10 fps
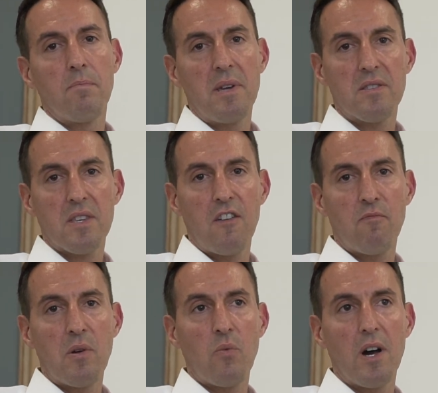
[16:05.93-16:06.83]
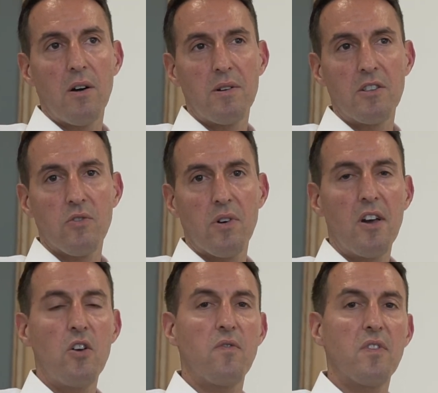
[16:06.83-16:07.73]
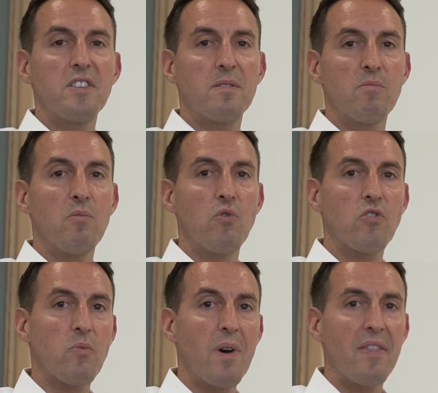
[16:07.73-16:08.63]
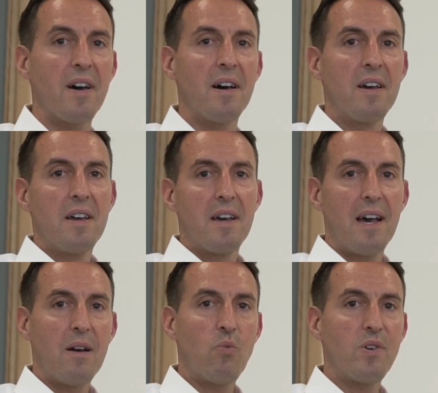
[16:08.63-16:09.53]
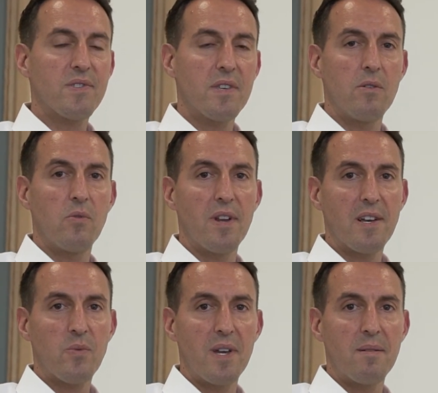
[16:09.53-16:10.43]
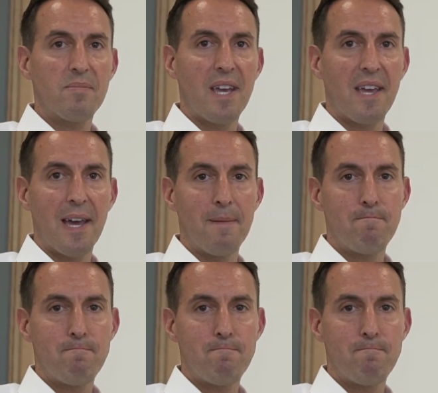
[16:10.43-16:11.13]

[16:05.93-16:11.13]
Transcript: Be safe, be well, enjoy hopefully some more good weather, and we'll see you all next week. Take care.